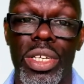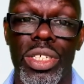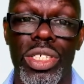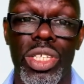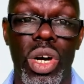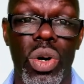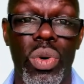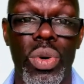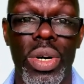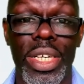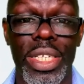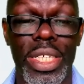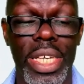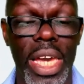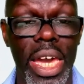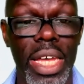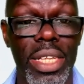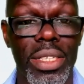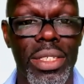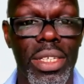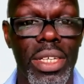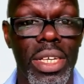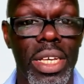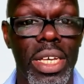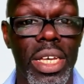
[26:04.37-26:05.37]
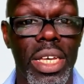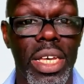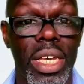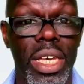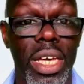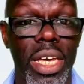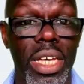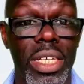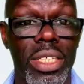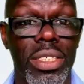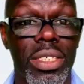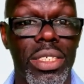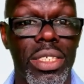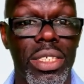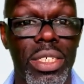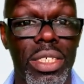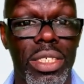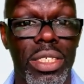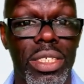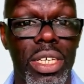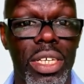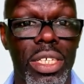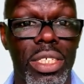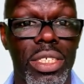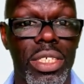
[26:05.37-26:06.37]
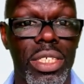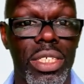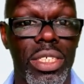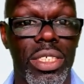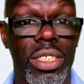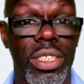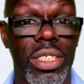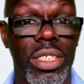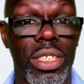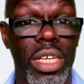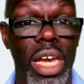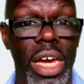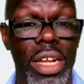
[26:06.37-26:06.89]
So again, it's